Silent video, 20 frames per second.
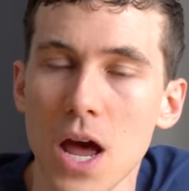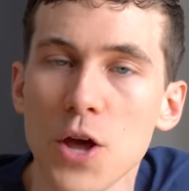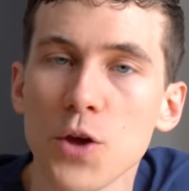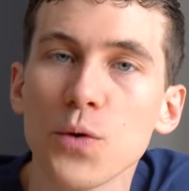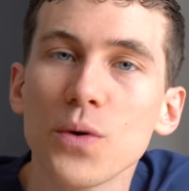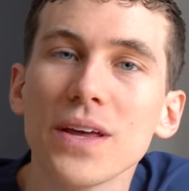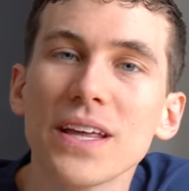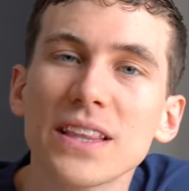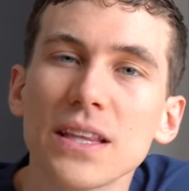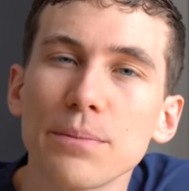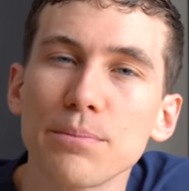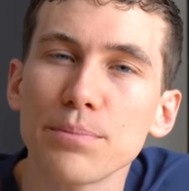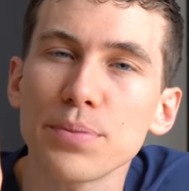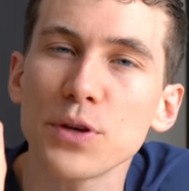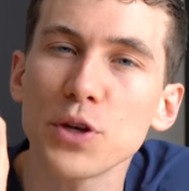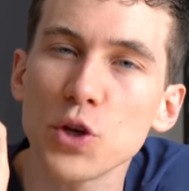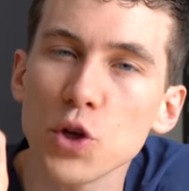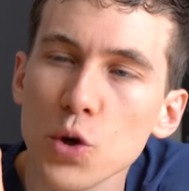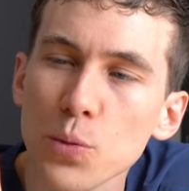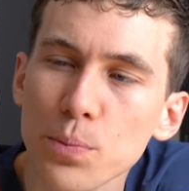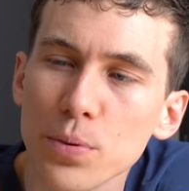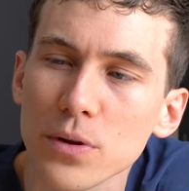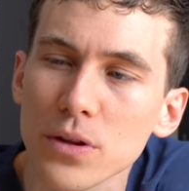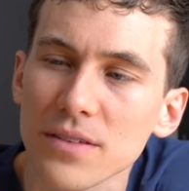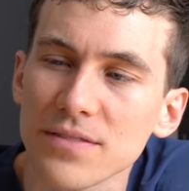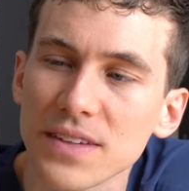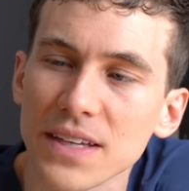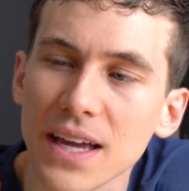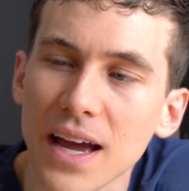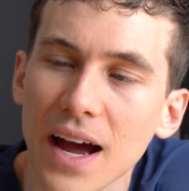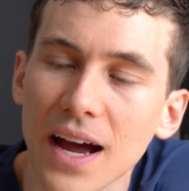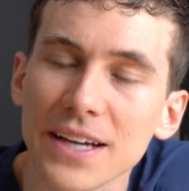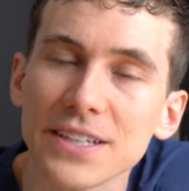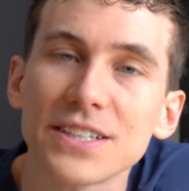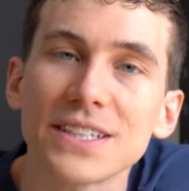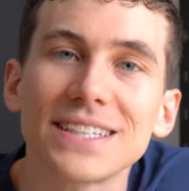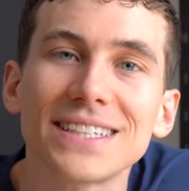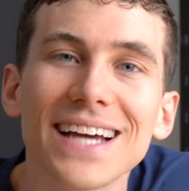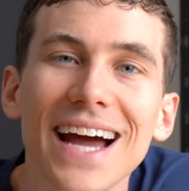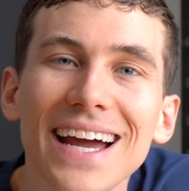you can get the pupil of the eye
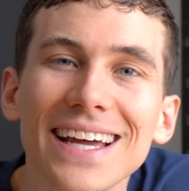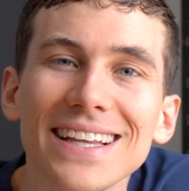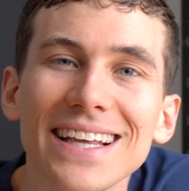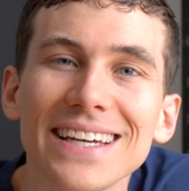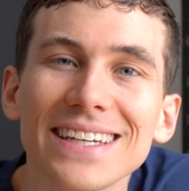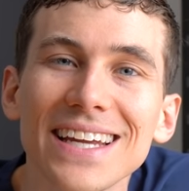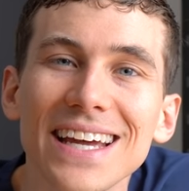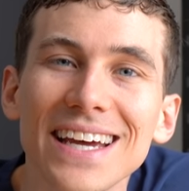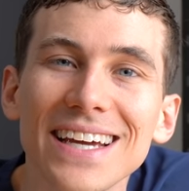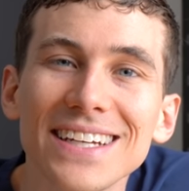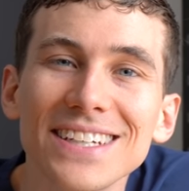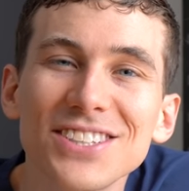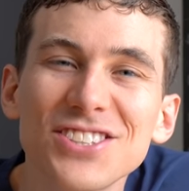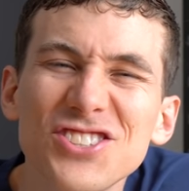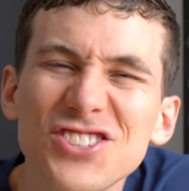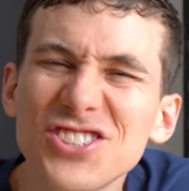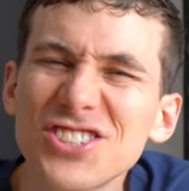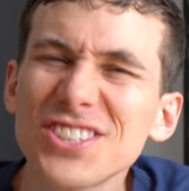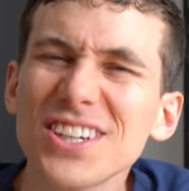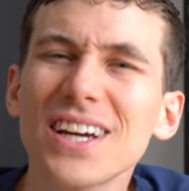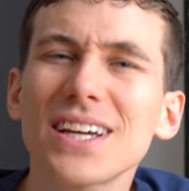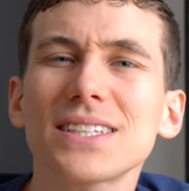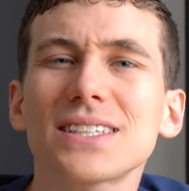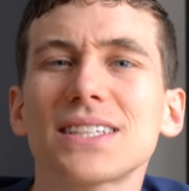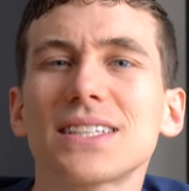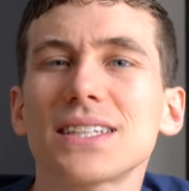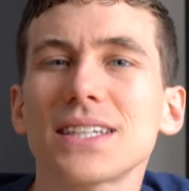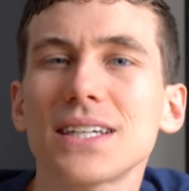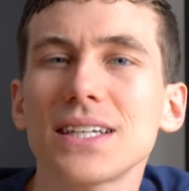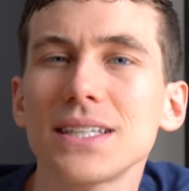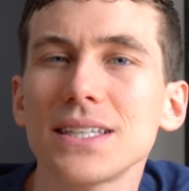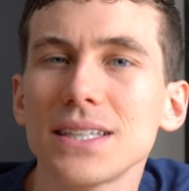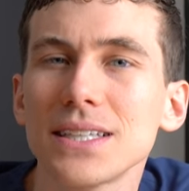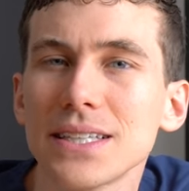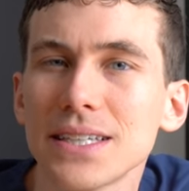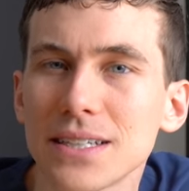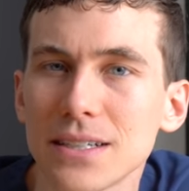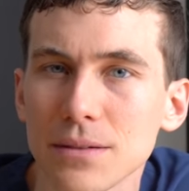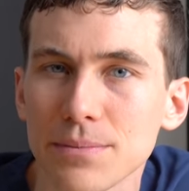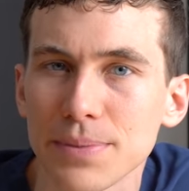to dilate just a
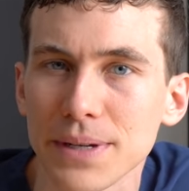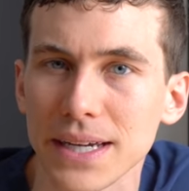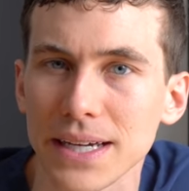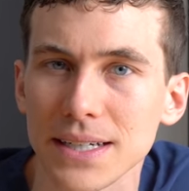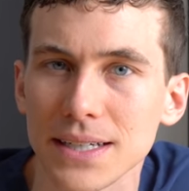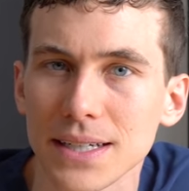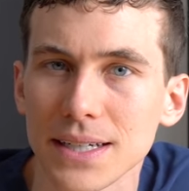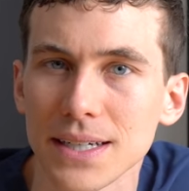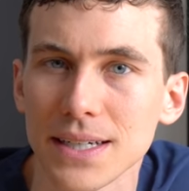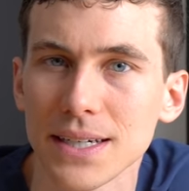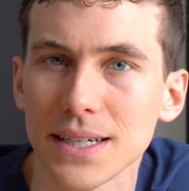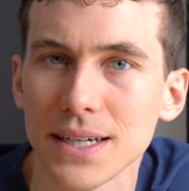little bit,